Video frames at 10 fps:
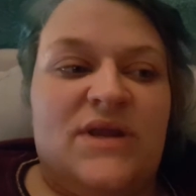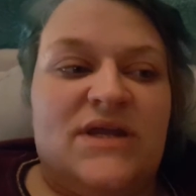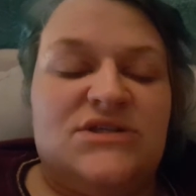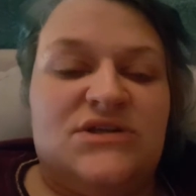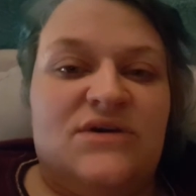will
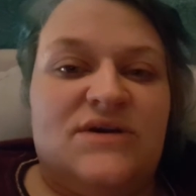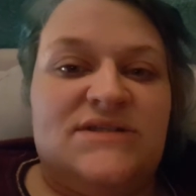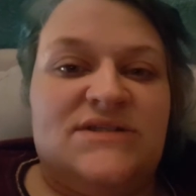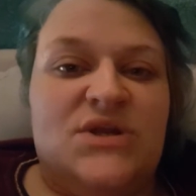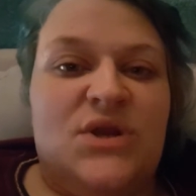let you
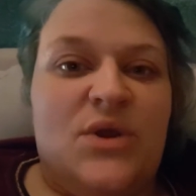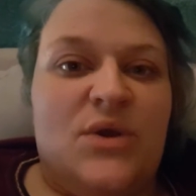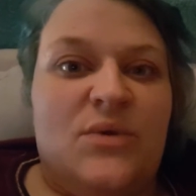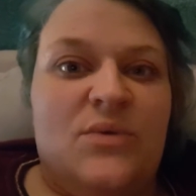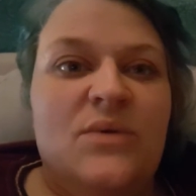guys
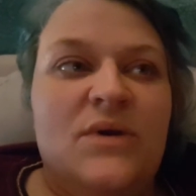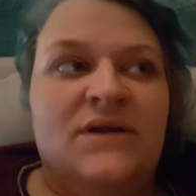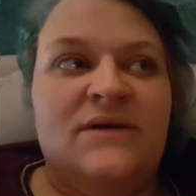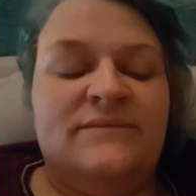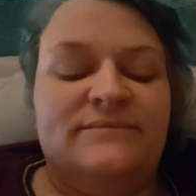know
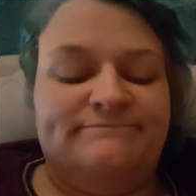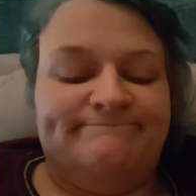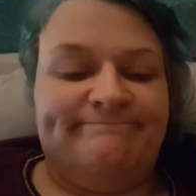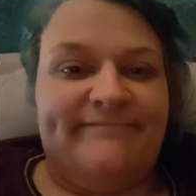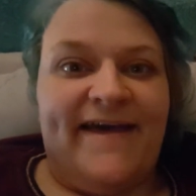
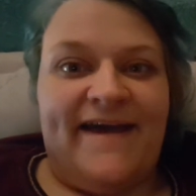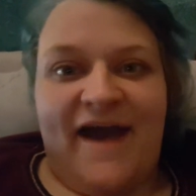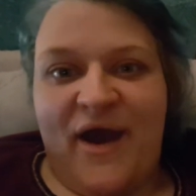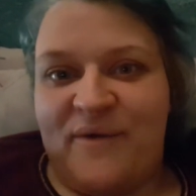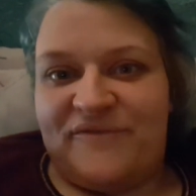
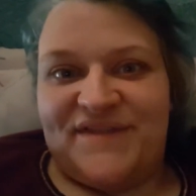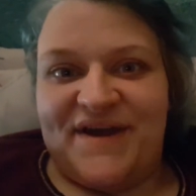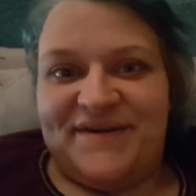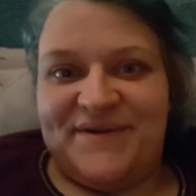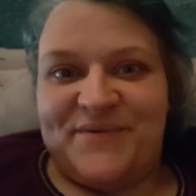how I've
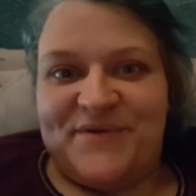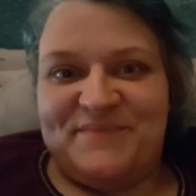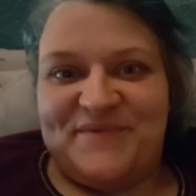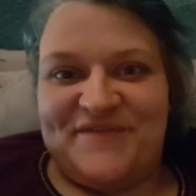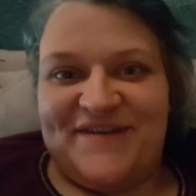done with my